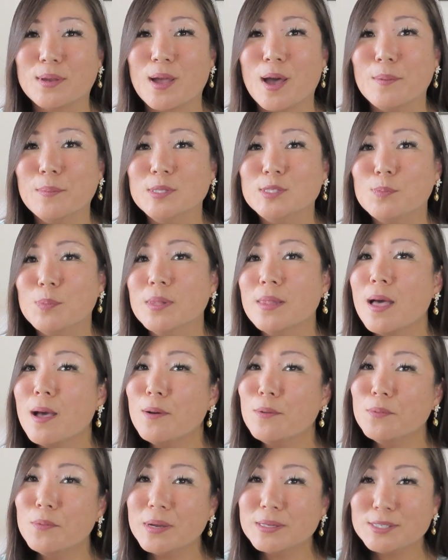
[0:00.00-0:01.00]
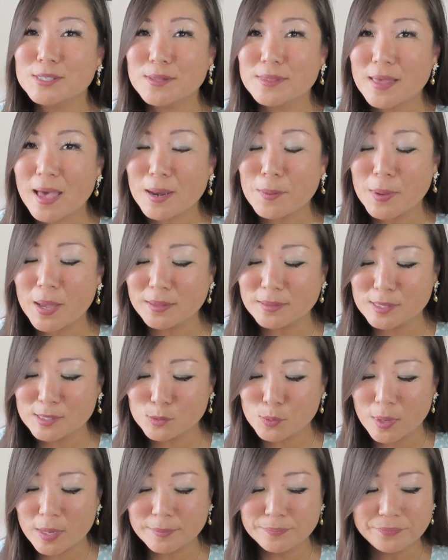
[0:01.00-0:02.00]
comments below what you thought about
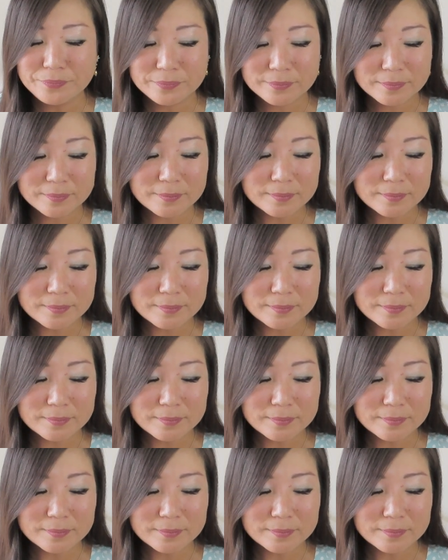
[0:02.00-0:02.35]
this one.